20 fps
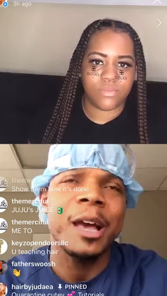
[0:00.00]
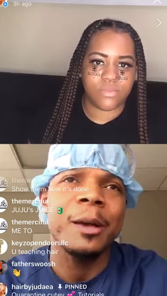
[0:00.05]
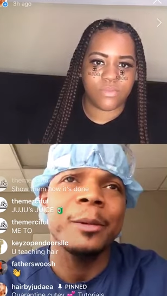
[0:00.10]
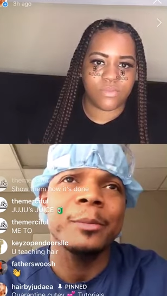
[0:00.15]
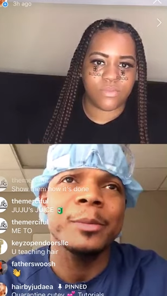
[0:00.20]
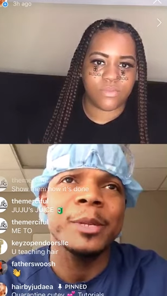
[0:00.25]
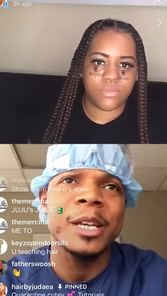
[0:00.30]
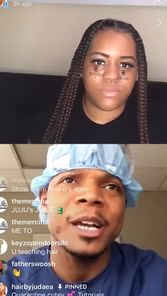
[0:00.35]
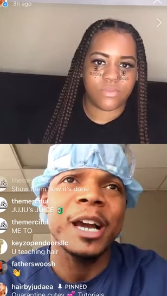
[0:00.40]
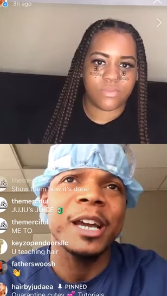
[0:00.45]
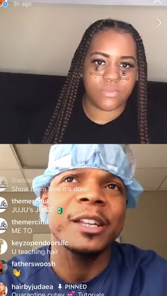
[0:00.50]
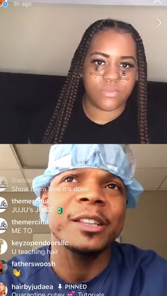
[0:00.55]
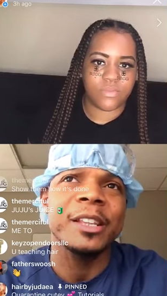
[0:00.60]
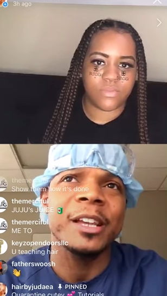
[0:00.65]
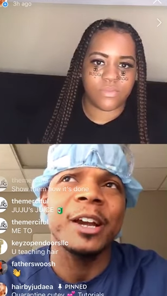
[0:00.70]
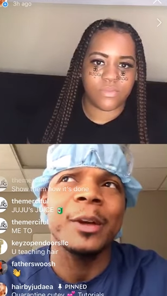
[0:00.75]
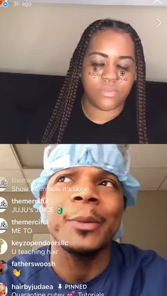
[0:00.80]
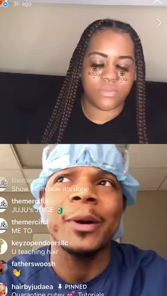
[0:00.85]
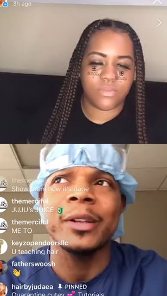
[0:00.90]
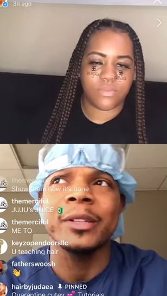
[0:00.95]
Speaker 1: they got to think
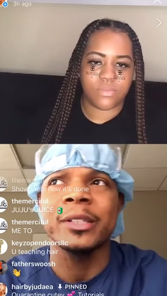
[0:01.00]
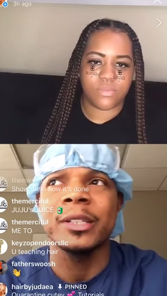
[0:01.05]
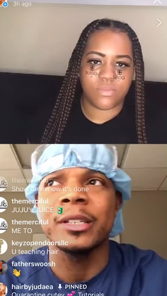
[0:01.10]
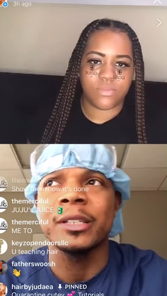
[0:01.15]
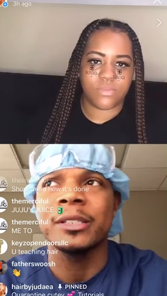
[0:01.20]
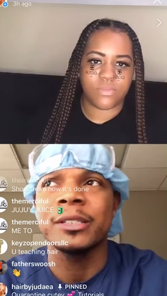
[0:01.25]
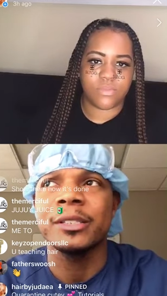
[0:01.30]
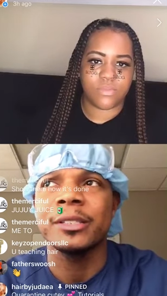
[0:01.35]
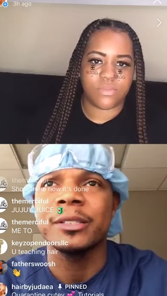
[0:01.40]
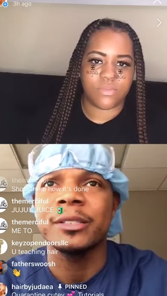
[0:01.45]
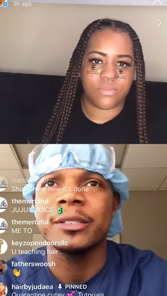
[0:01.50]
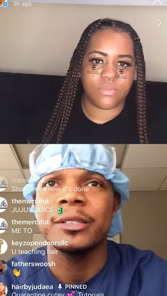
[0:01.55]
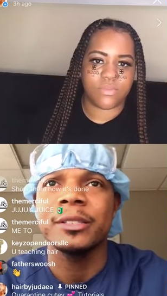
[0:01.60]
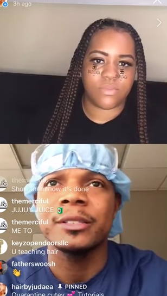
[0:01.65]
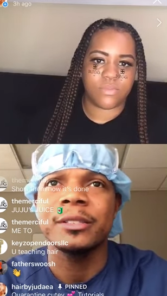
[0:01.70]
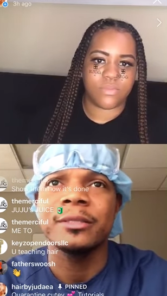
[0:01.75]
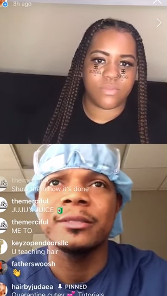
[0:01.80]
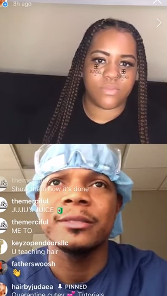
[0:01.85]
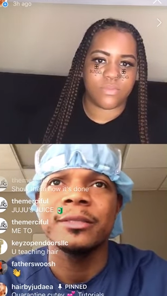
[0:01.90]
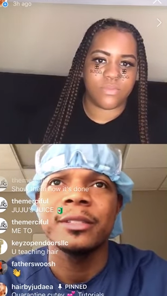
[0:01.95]
about this.
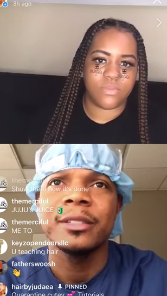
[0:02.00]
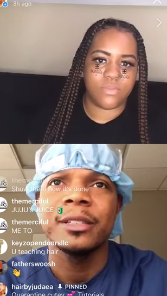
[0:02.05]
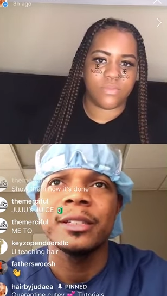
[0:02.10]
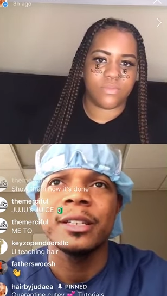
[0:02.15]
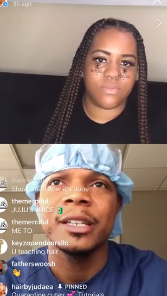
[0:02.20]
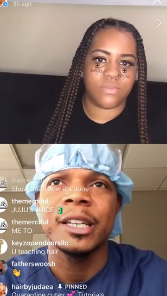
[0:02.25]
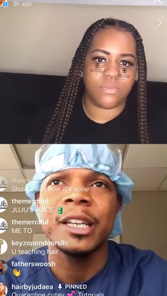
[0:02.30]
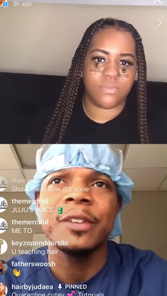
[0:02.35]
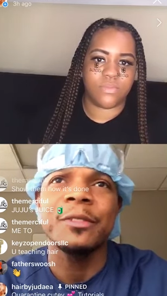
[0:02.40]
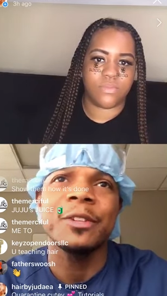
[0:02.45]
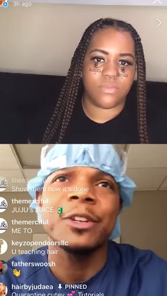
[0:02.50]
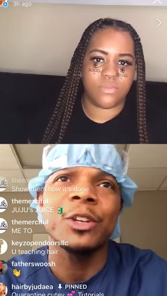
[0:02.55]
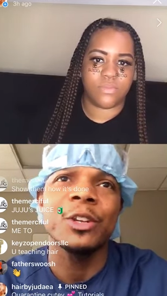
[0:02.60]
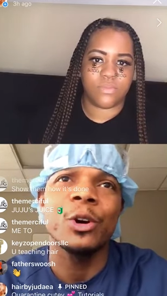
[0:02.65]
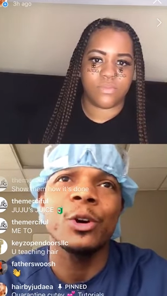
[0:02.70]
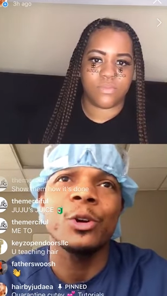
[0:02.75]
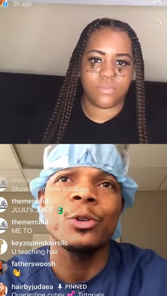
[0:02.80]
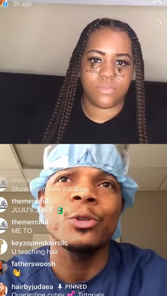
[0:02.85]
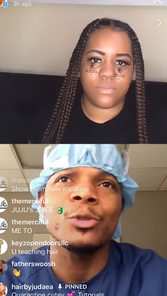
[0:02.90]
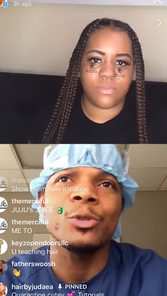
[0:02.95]
Mm-hmm. Even though
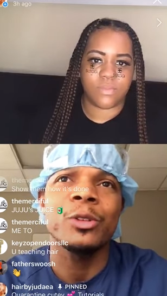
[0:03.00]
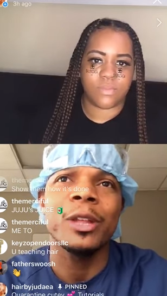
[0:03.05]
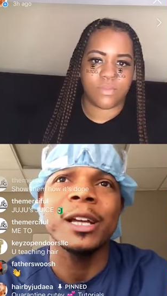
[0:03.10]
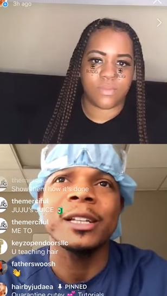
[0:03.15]
you like to